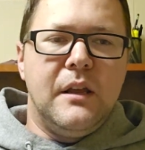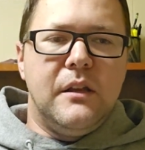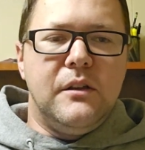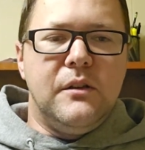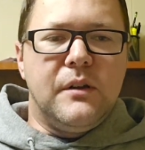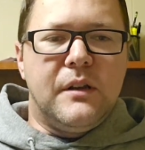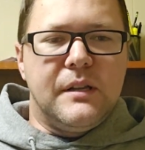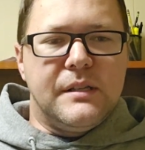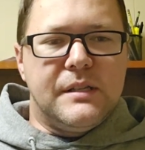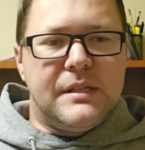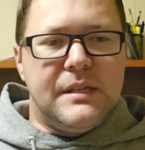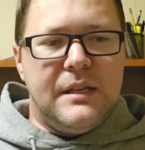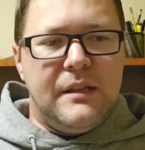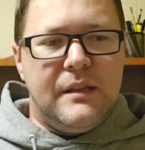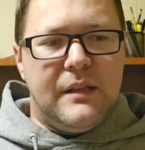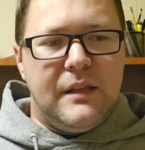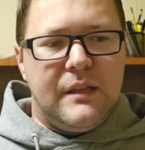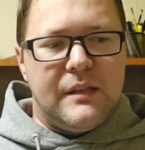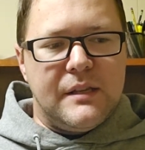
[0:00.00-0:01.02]
you can see
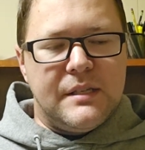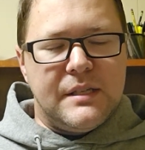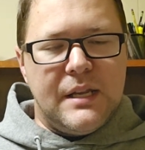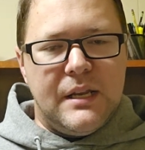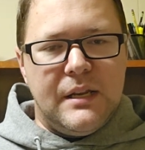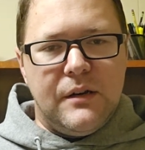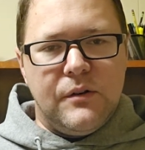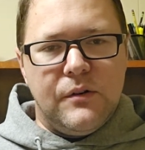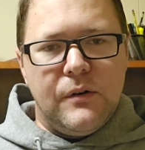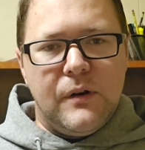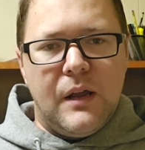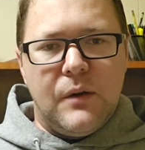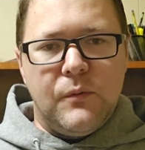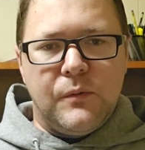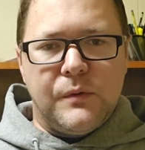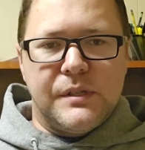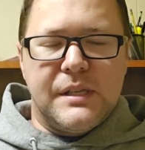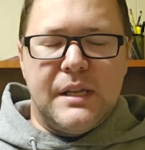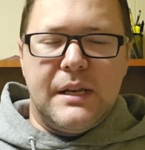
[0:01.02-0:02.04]
that the sending neuron
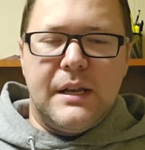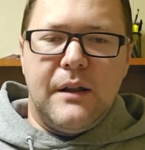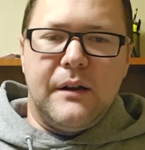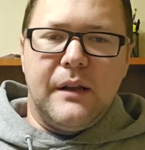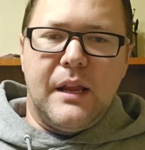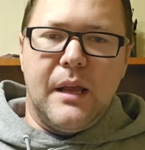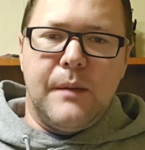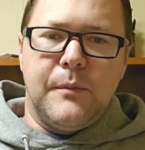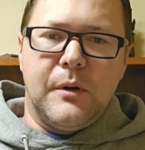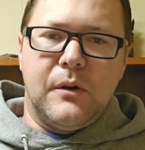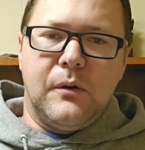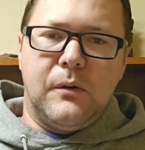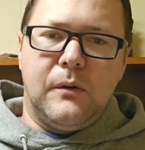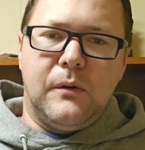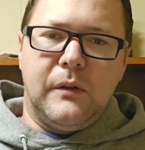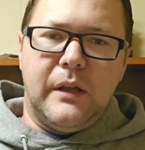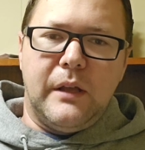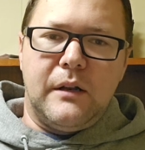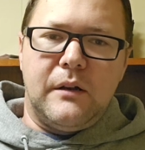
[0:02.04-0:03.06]
will send out a
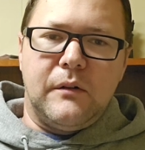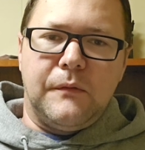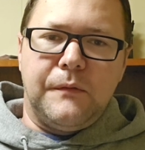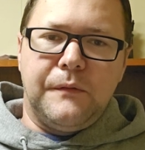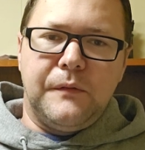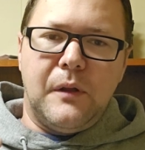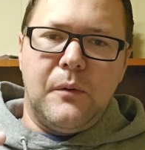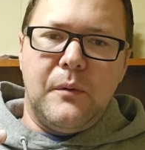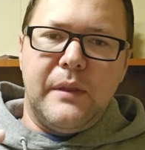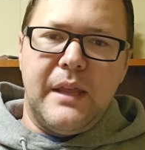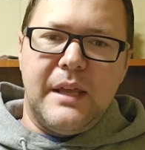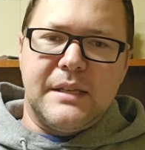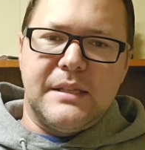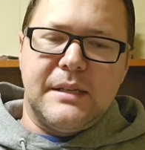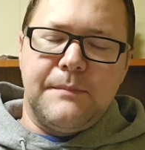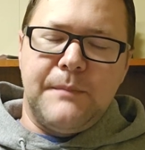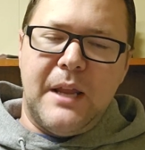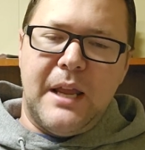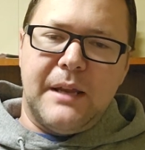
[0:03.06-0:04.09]
chemical and it'll float in that
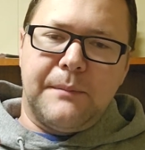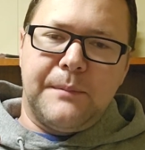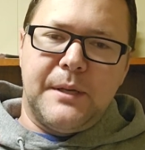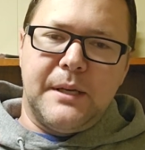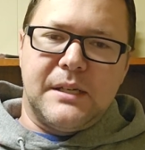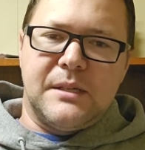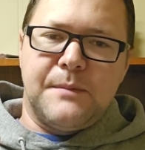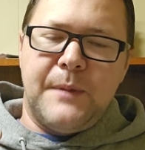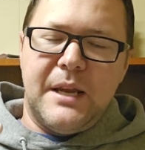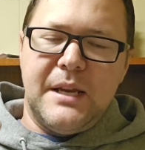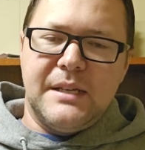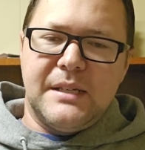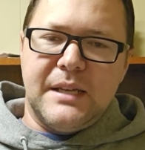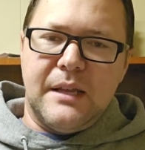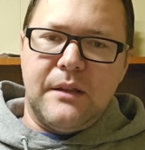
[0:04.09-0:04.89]
synaptic space,